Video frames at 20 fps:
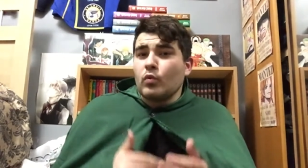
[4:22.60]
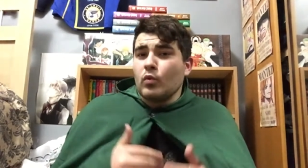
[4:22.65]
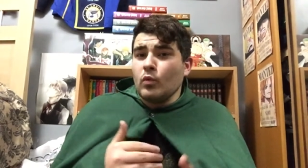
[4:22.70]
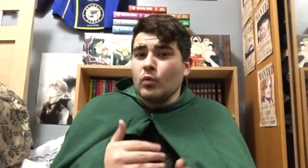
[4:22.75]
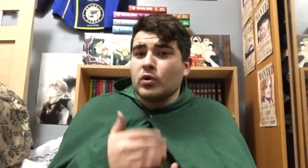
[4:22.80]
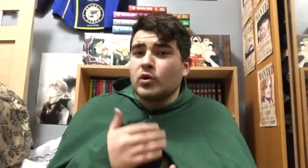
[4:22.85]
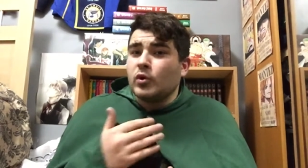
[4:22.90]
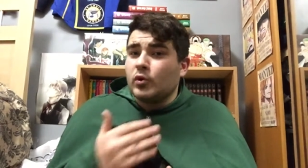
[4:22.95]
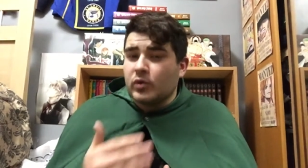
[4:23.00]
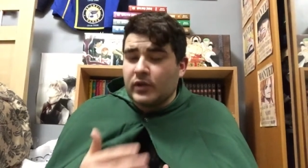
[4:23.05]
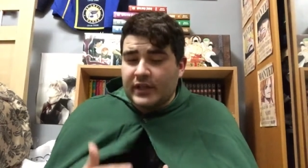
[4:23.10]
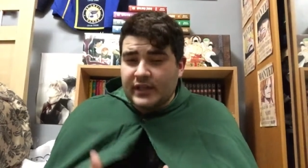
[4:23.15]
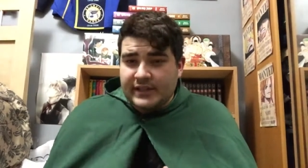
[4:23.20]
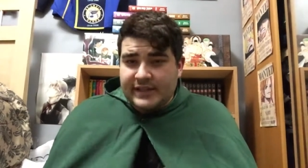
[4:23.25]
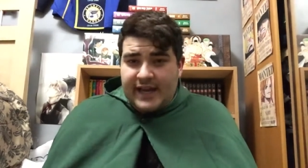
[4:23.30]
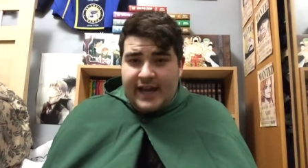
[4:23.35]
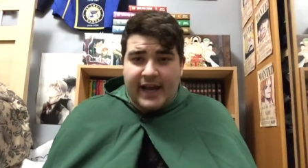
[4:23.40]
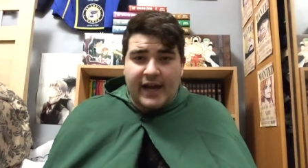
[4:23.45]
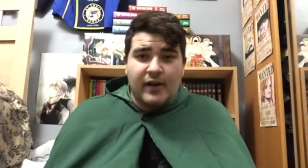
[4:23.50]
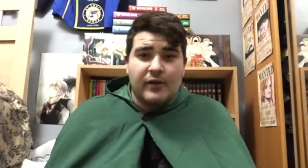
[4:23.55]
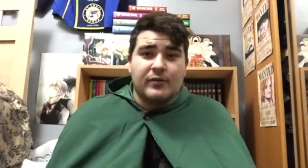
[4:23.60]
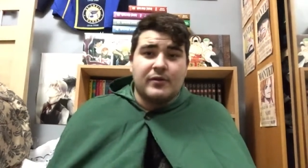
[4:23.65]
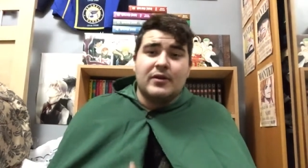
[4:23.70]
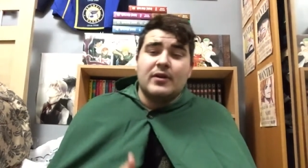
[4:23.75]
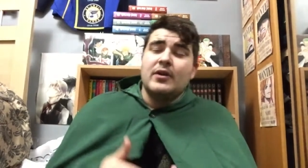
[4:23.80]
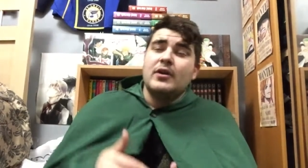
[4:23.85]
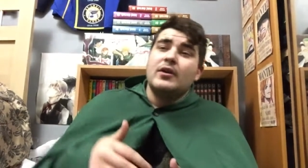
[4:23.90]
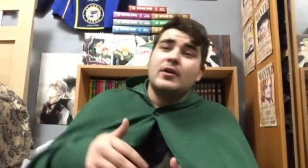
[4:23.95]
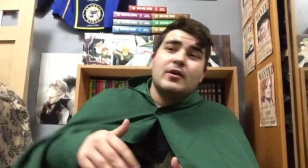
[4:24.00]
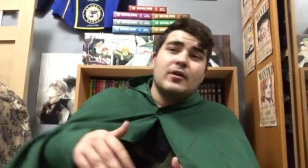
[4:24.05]
we're cooling down.
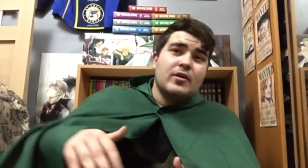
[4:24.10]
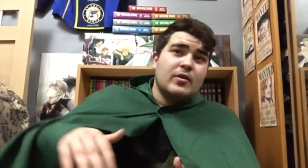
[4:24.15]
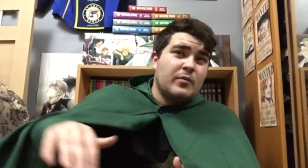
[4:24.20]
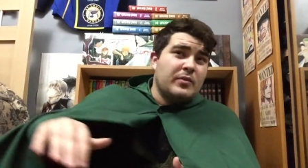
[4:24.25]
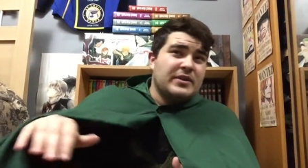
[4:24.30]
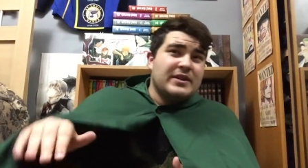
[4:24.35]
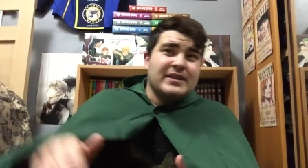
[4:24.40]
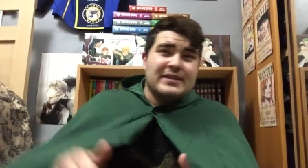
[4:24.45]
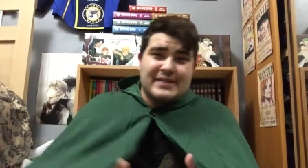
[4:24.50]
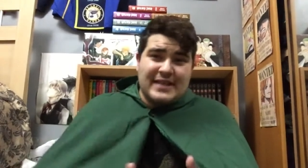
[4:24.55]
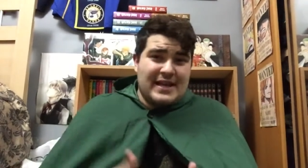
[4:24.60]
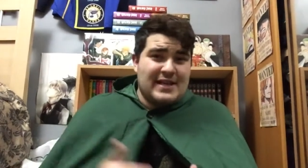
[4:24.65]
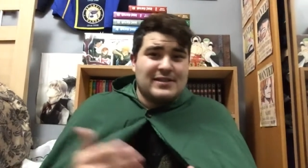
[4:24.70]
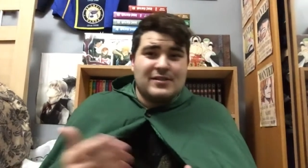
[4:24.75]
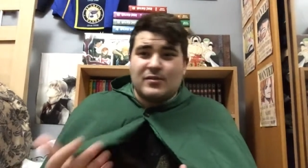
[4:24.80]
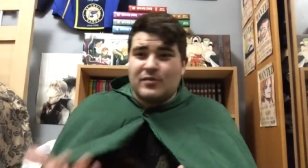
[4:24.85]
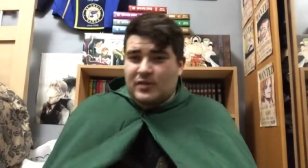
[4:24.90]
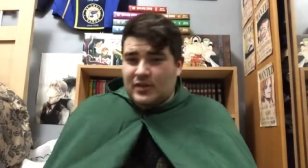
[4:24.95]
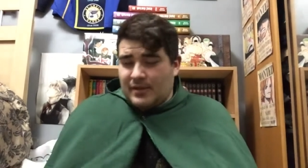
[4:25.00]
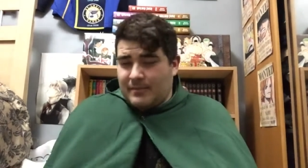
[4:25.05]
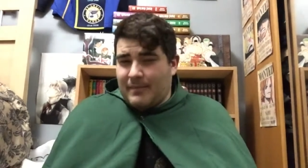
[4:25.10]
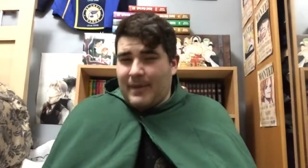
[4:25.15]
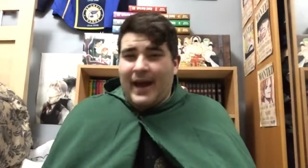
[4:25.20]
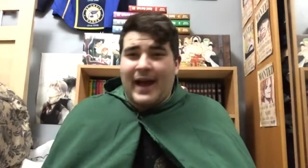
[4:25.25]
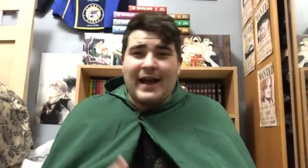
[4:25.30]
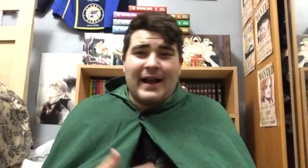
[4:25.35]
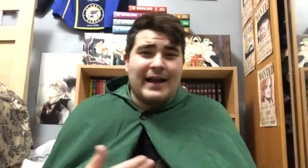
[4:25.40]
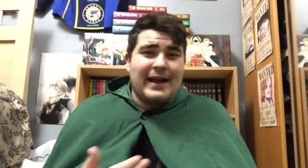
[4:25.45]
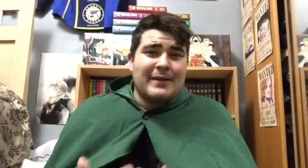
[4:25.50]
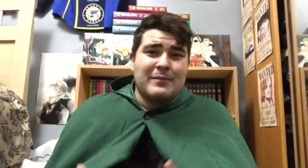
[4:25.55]
We just see it's going come
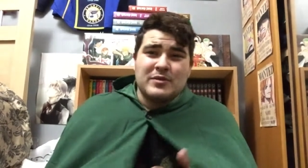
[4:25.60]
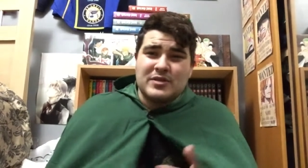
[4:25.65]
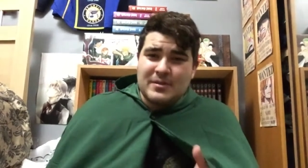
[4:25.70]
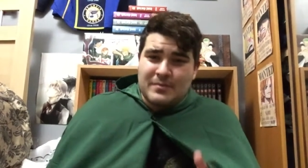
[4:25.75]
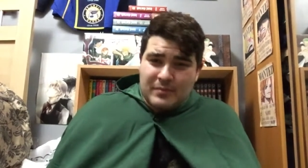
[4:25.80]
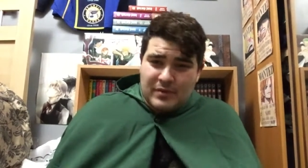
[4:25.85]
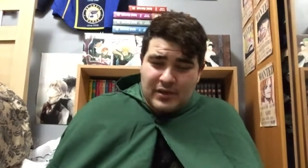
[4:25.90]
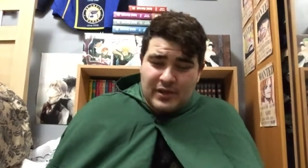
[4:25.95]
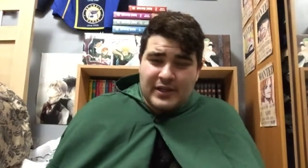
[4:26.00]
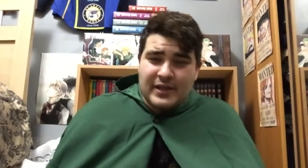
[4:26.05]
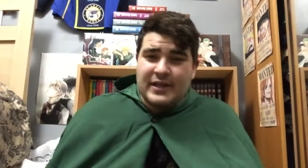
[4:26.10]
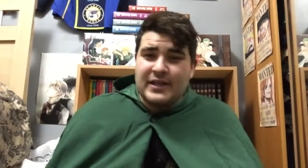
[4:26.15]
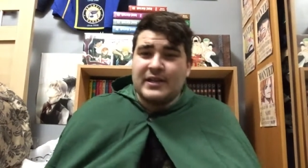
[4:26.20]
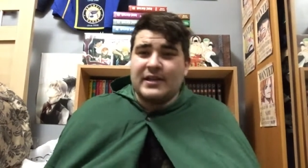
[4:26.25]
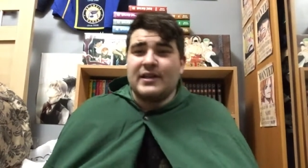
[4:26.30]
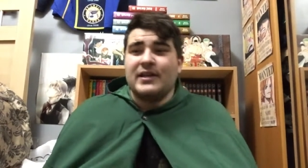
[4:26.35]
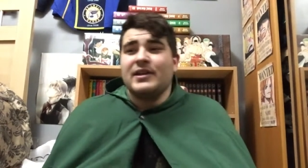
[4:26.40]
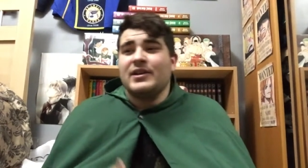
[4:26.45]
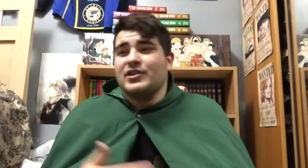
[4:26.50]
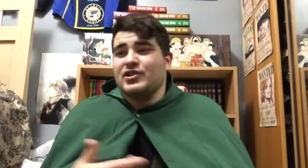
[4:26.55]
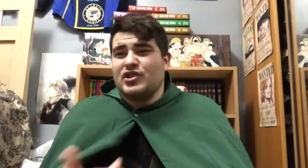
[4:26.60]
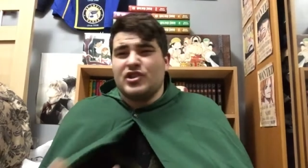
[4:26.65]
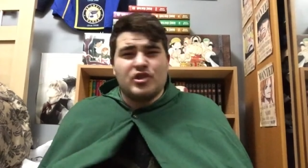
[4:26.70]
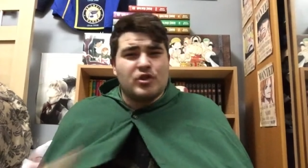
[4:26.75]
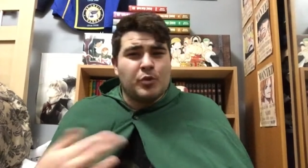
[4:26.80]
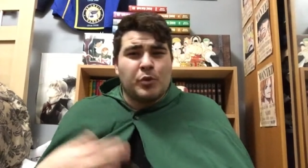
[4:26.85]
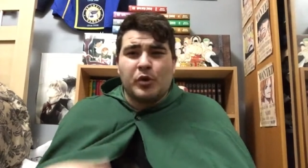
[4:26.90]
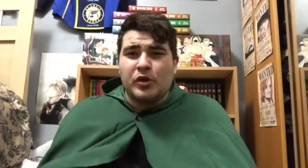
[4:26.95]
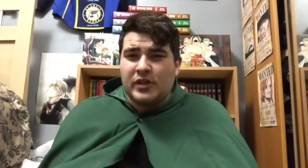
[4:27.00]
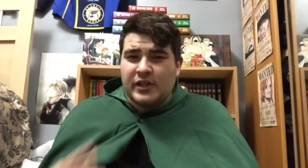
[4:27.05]
back. We see Merlin. She's
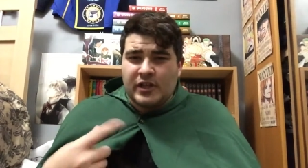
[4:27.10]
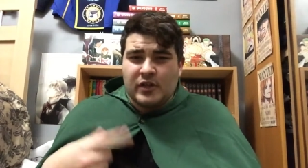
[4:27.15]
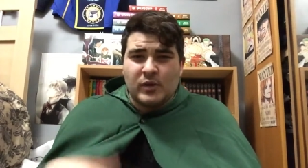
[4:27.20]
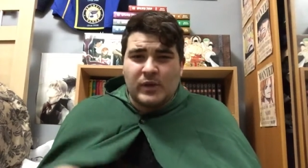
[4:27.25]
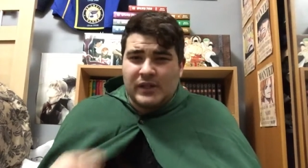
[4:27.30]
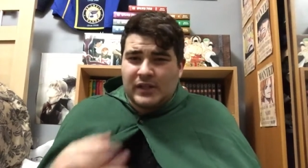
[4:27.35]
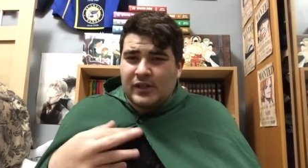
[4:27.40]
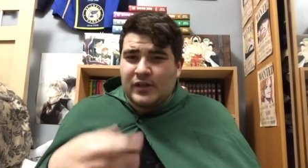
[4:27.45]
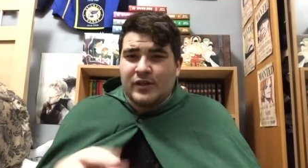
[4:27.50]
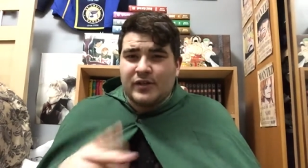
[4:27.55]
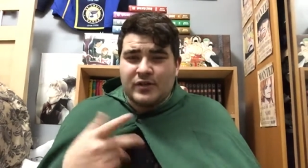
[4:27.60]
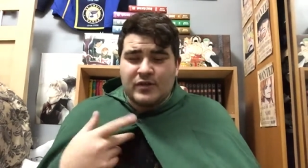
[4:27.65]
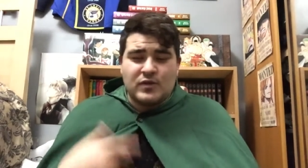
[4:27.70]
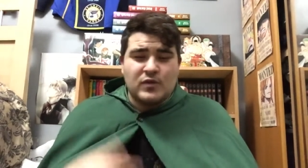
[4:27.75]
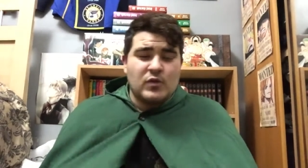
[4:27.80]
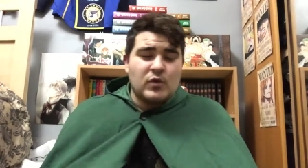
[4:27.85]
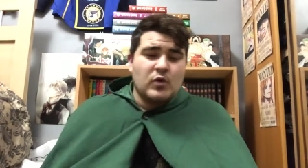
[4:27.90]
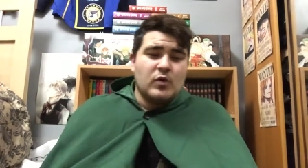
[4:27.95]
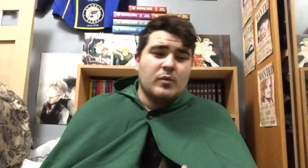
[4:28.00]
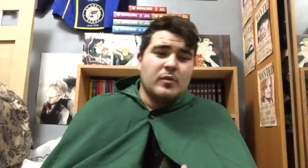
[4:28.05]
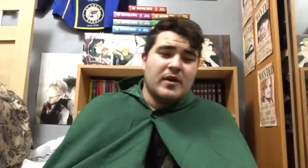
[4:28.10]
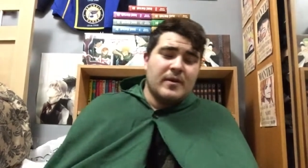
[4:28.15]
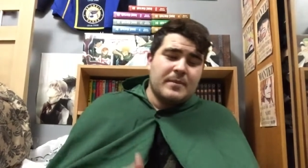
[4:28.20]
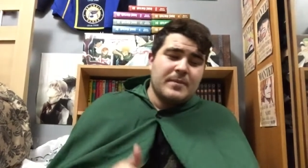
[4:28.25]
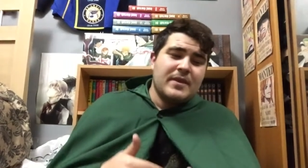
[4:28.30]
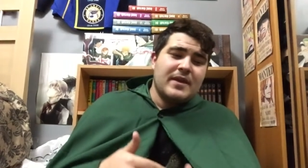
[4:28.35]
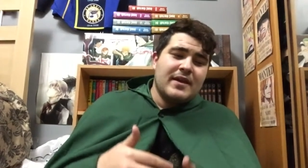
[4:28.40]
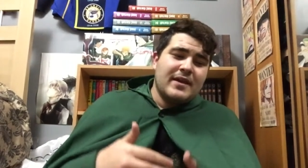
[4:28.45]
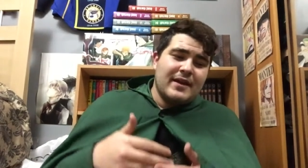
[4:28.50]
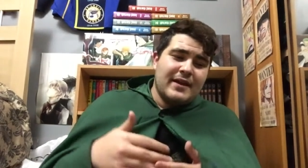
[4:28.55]
twirling Griller in a tube.
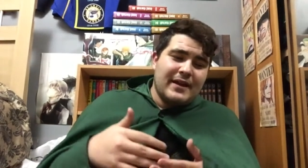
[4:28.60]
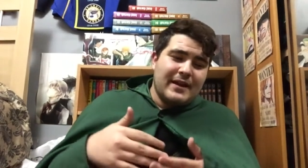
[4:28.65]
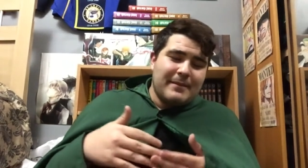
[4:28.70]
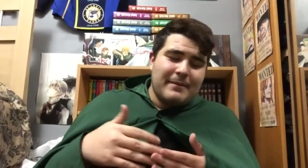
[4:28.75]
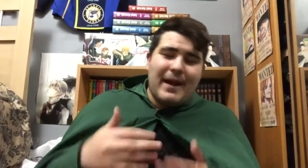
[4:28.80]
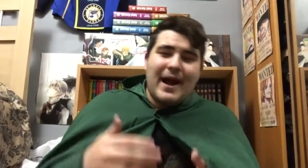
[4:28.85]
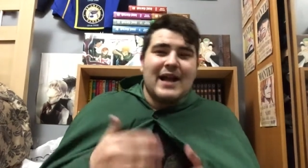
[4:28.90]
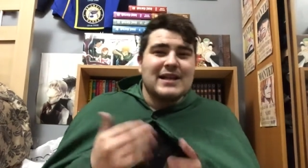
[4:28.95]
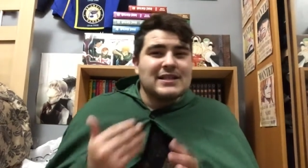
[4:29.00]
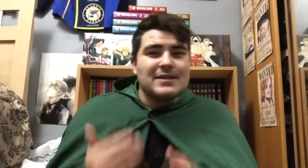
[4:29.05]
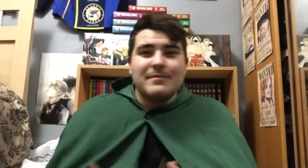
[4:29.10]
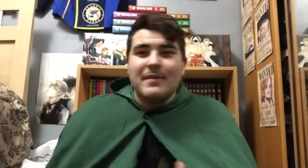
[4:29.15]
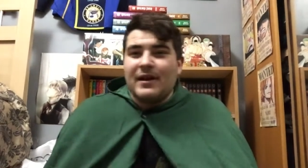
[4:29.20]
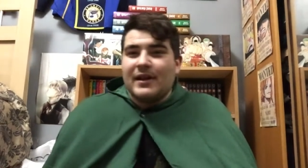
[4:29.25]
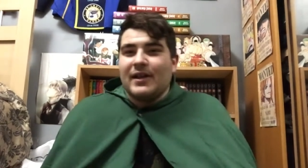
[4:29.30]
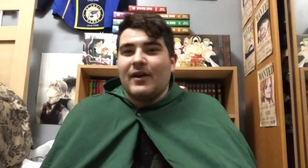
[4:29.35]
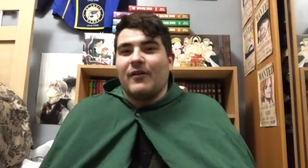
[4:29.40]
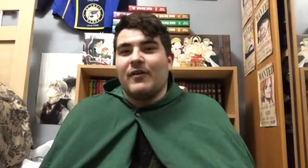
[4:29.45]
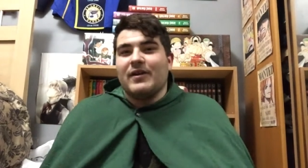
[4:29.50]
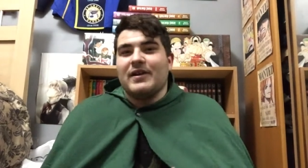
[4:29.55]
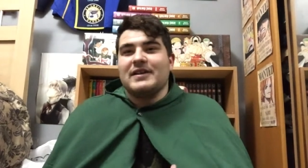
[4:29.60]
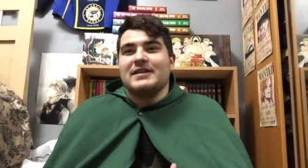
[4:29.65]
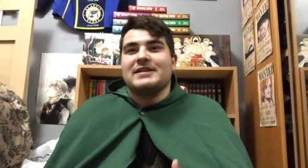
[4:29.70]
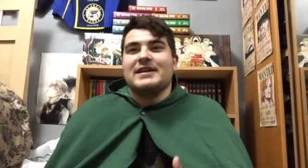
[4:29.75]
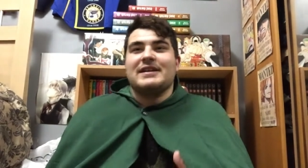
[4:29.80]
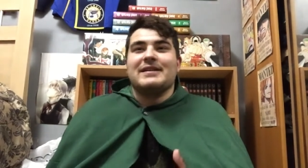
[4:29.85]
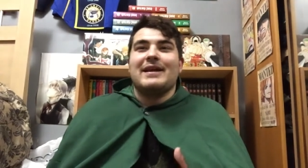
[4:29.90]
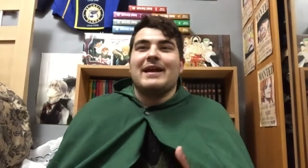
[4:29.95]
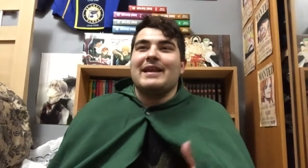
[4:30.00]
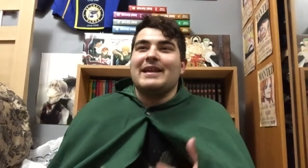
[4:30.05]
Back to Meliodas,
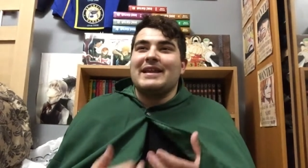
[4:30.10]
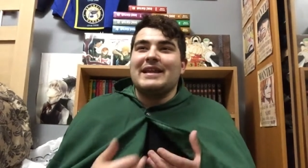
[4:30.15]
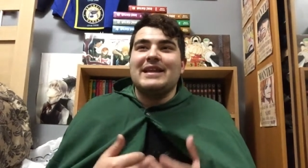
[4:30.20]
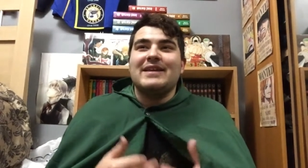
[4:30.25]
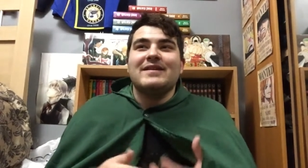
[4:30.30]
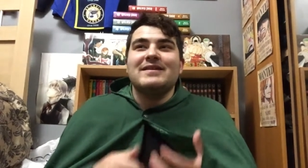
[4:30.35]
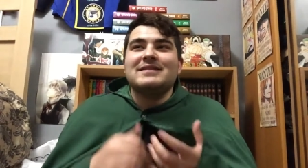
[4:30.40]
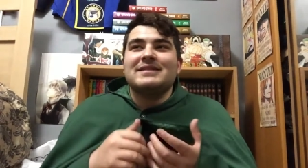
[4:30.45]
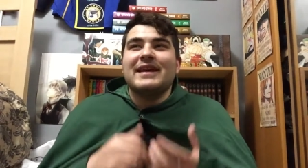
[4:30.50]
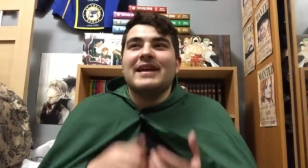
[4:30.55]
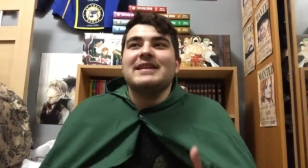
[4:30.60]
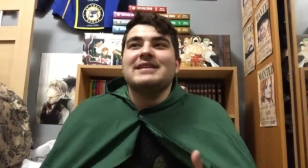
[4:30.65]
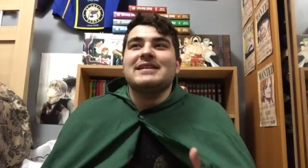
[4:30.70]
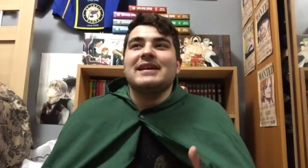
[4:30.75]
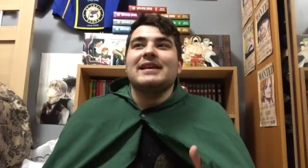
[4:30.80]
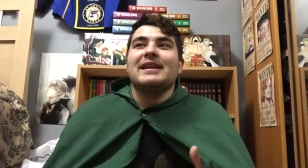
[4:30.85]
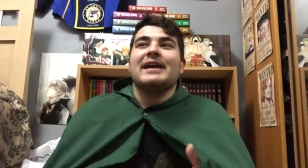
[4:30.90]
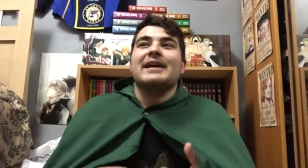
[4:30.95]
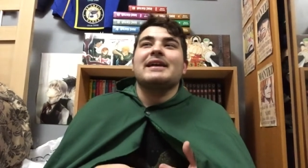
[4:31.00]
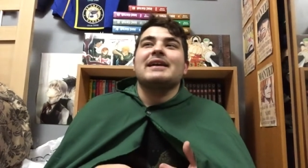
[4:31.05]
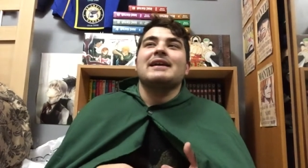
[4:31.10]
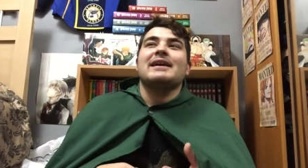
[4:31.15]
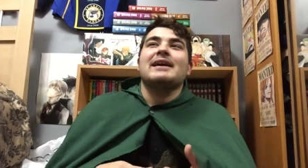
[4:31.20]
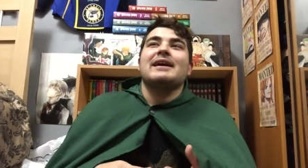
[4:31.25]
and and he states that like,